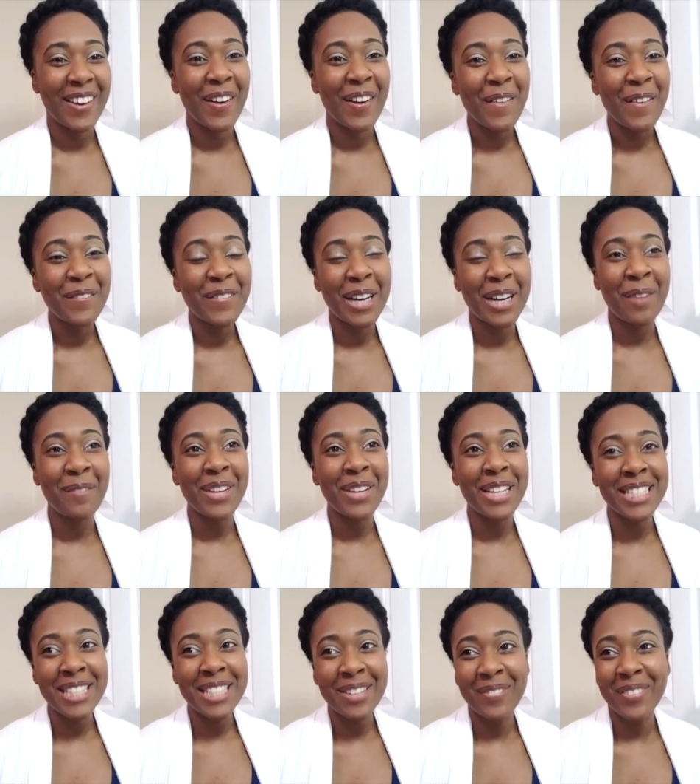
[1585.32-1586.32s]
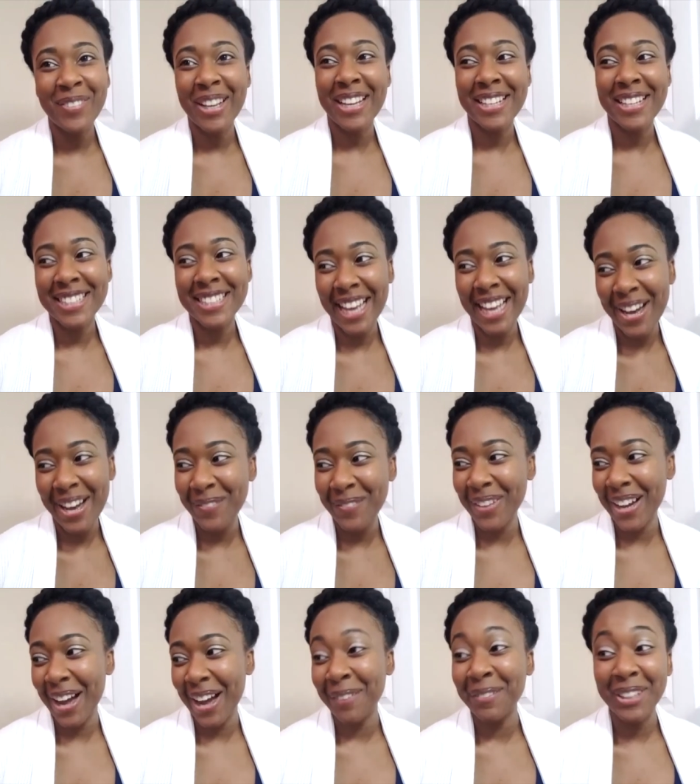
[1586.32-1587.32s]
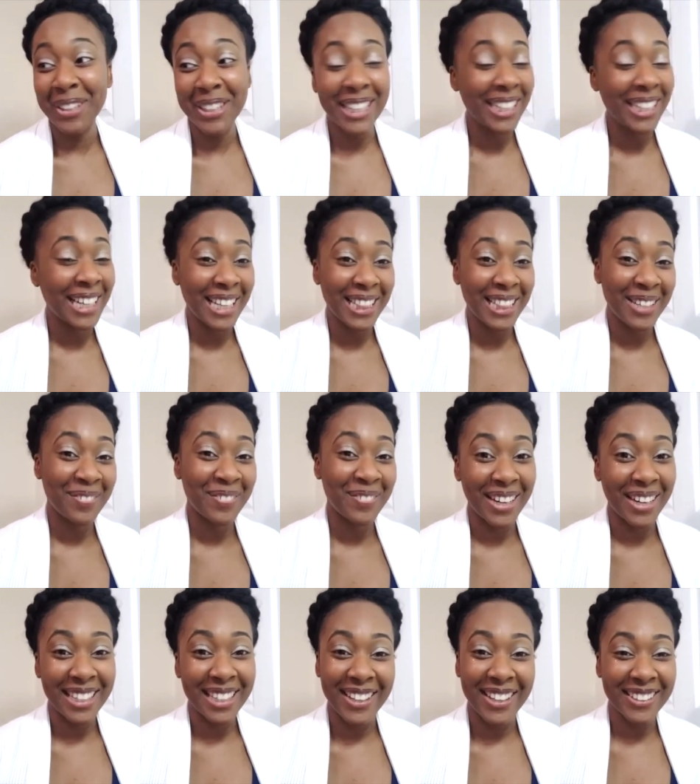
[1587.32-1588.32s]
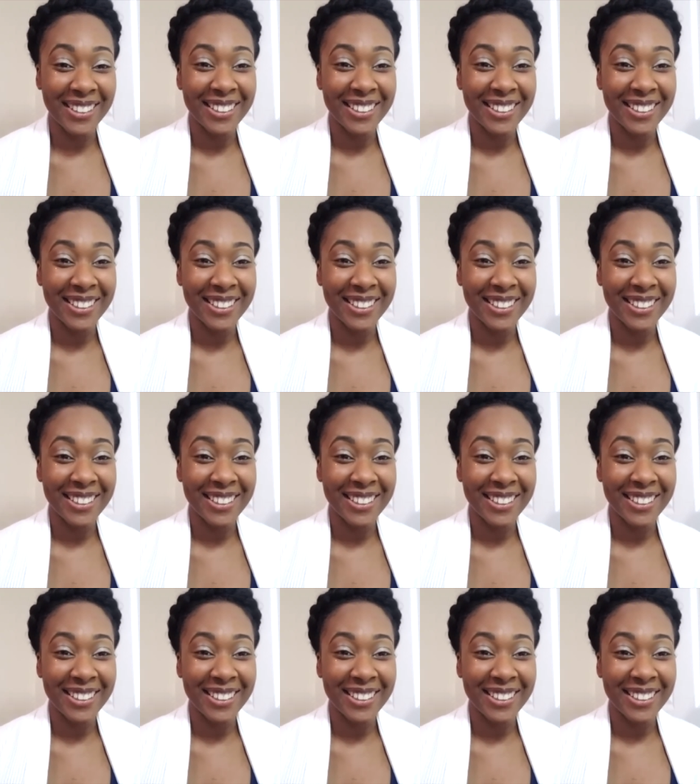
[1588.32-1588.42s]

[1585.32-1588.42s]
but I'm itching because they come out. I'm looking at them right now.